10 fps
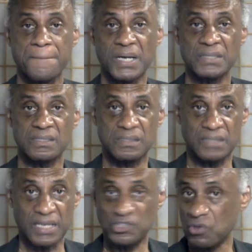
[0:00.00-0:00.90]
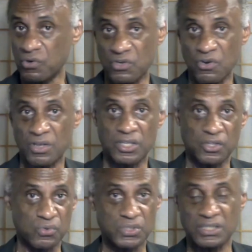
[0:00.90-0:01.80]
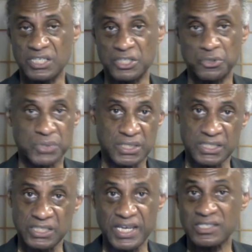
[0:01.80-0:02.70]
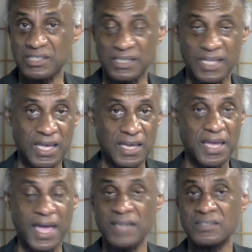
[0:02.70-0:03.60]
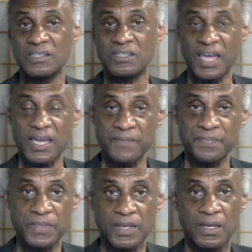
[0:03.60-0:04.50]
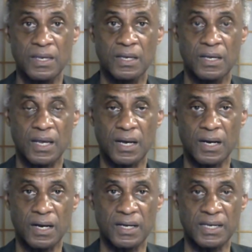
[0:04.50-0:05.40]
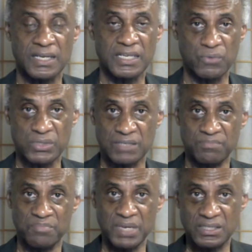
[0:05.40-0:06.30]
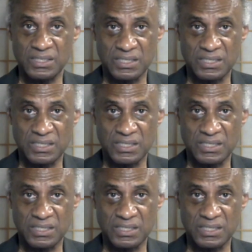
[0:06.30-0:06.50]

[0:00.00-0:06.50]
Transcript: but they showed it on the news continuously yesterday and today. And he was in